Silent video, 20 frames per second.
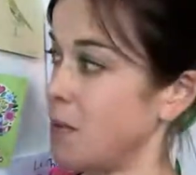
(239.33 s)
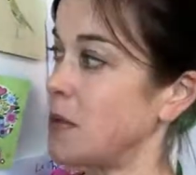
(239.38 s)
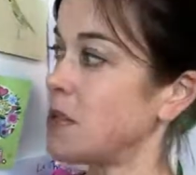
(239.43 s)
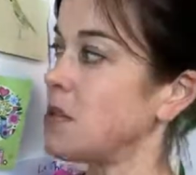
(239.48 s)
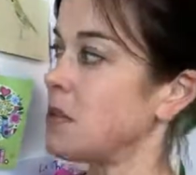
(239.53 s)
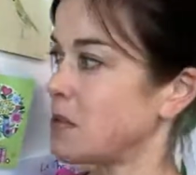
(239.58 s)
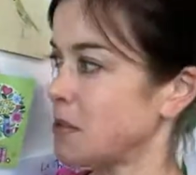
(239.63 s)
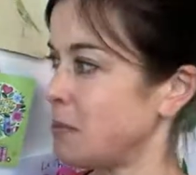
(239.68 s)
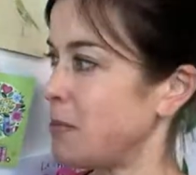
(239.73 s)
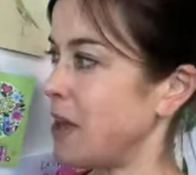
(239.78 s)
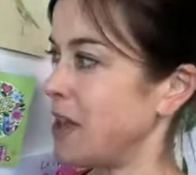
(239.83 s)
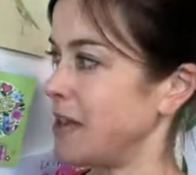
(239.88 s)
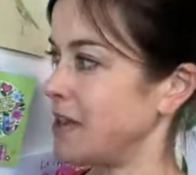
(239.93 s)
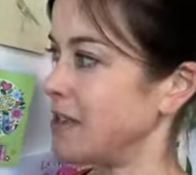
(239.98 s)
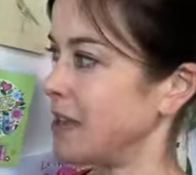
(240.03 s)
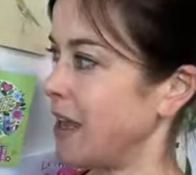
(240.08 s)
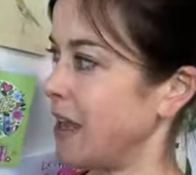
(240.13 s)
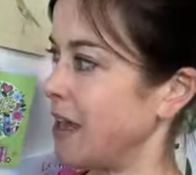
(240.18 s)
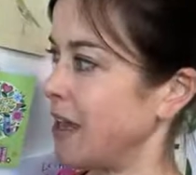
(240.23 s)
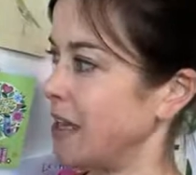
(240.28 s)
We talked about
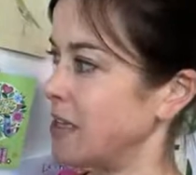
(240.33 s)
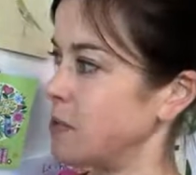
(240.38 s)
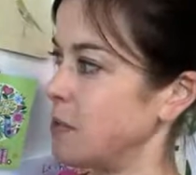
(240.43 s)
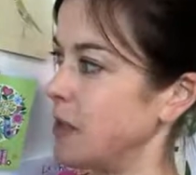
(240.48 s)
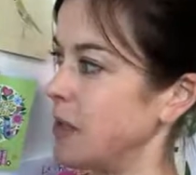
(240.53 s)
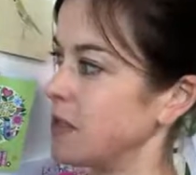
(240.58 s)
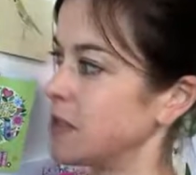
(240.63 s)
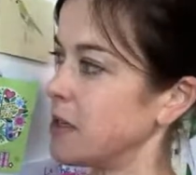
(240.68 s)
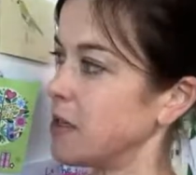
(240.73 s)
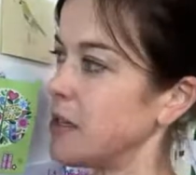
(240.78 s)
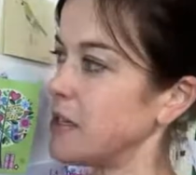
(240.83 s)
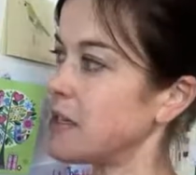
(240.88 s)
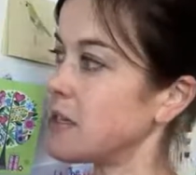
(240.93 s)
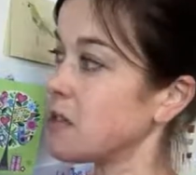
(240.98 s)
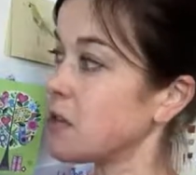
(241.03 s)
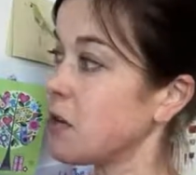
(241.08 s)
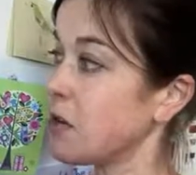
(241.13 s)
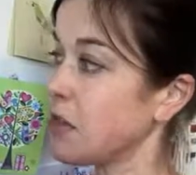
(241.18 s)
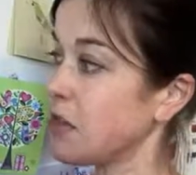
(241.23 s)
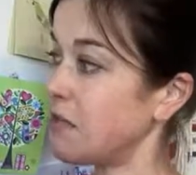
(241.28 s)
again last week. So this has
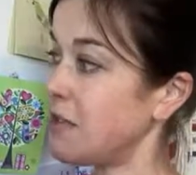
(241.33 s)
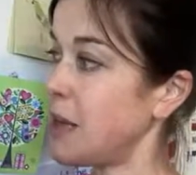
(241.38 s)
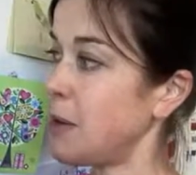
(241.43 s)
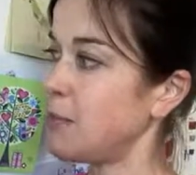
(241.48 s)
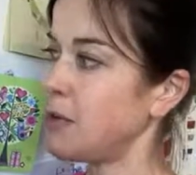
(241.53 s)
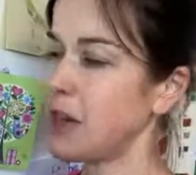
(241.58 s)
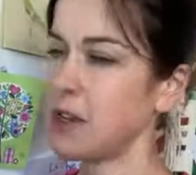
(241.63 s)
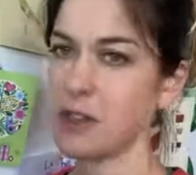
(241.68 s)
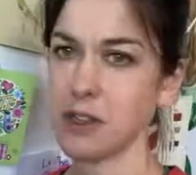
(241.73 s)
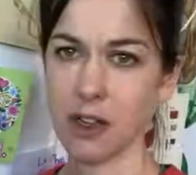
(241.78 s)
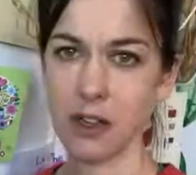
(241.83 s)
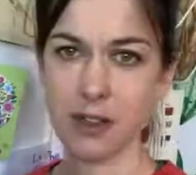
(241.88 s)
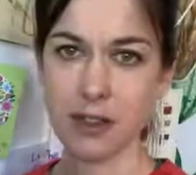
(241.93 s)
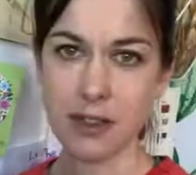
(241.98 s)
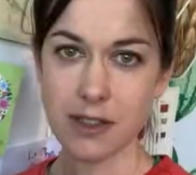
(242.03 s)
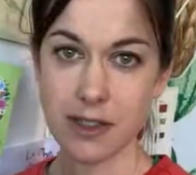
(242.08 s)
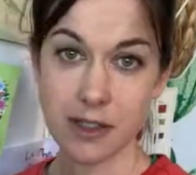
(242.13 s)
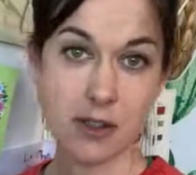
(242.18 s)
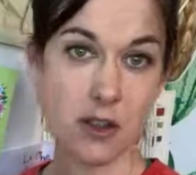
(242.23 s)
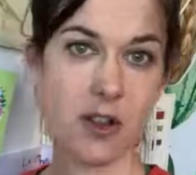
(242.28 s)
got 3
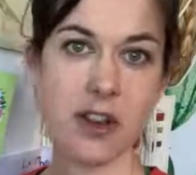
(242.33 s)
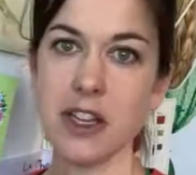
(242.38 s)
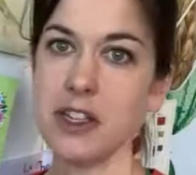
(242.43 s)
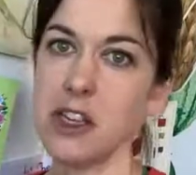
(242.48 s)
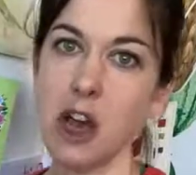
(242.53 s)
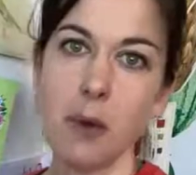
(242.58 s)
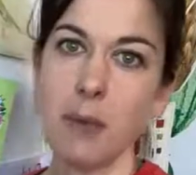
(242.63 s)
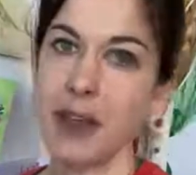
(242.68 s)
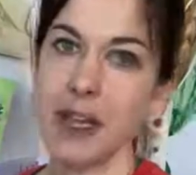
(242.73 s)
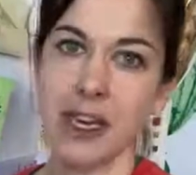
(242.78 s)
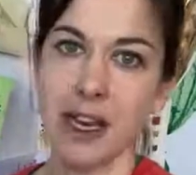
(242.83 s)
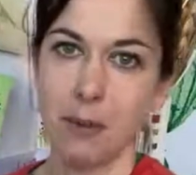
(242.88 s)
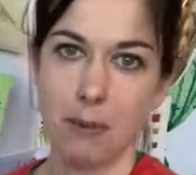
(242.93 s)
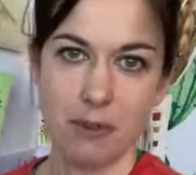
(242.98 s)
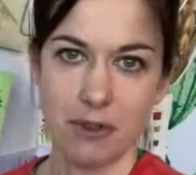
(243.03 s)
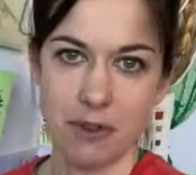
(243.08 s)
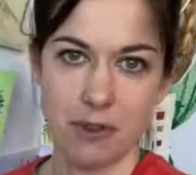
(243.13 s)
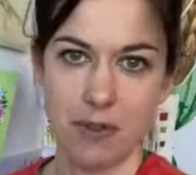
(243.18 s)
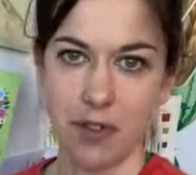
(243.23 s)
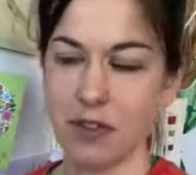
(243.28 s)
protons, it's got an atomic
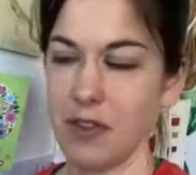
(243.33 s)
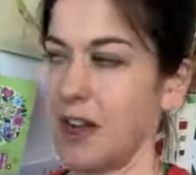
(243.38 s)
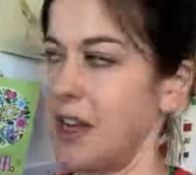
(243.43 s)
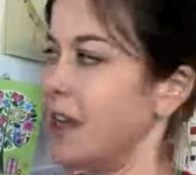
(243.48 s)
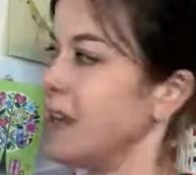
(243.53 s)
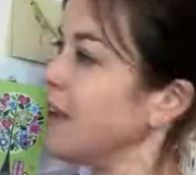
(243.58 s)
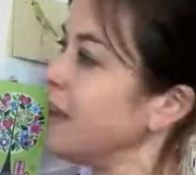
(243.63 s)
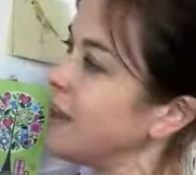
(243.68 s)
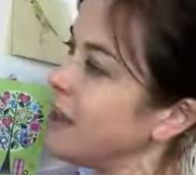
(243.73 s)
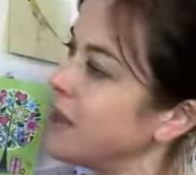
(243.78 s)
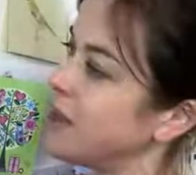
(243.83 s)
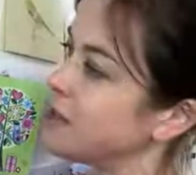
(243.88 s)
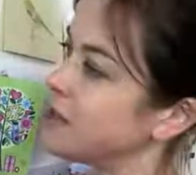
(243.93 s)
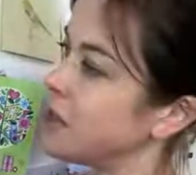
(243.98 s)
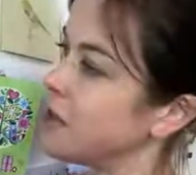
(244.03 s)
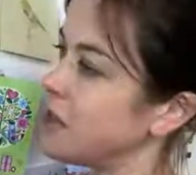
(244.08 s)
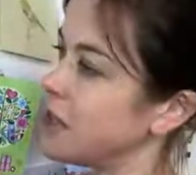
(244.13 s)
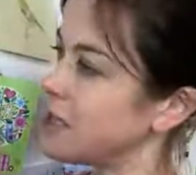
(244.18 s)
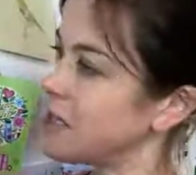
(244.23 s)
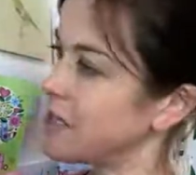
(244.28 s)
number of 3,
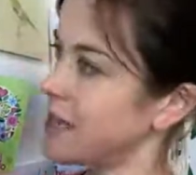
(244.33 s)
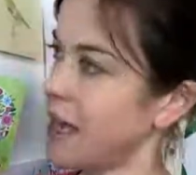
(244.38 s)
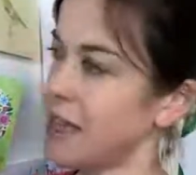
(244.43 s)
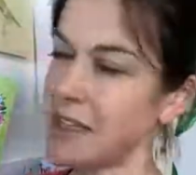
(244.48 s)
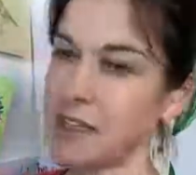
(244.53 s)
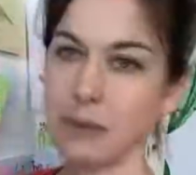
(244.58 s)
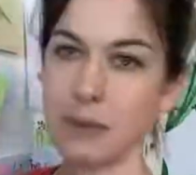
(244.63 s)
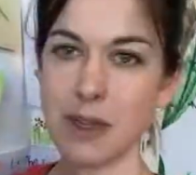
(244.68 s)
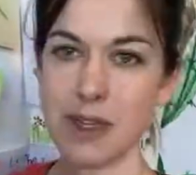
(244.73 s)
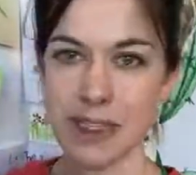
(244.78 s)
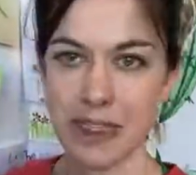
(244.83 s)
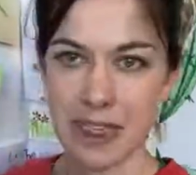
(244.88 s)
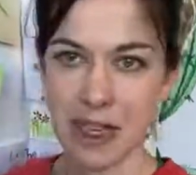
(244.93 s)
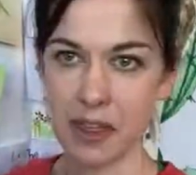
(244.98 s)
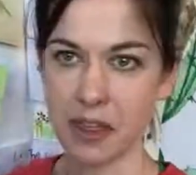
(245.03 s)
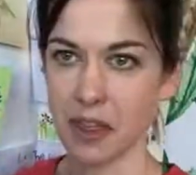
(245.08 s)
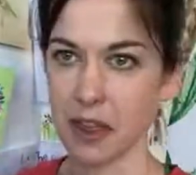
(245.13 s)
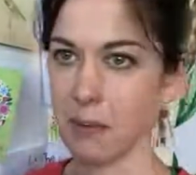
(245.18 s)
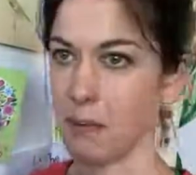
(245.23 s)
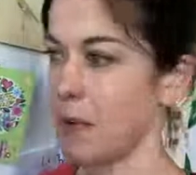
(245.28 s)
so this atom is
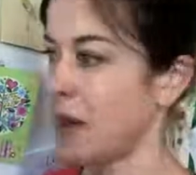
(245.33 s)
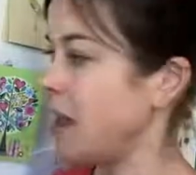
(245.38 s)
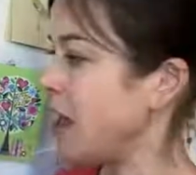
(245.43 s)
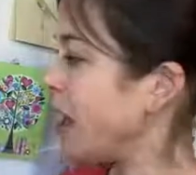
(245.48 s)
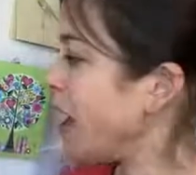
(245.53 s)
lithium.